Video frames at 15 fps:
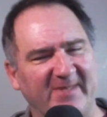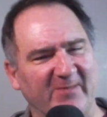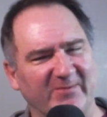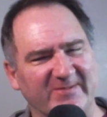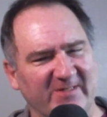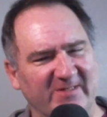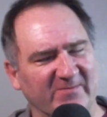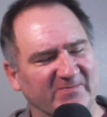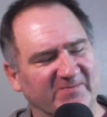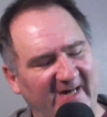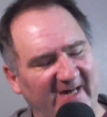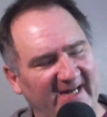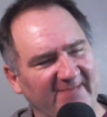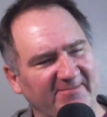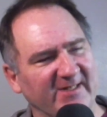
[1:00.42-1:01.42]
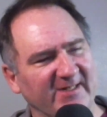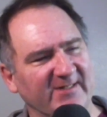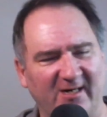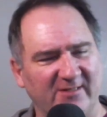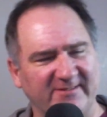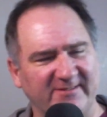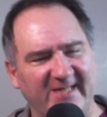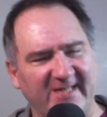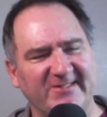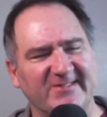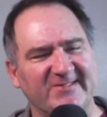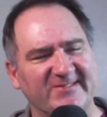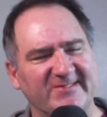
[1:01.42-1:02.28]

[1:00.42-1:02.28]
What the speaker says: It was a vibrant, audacious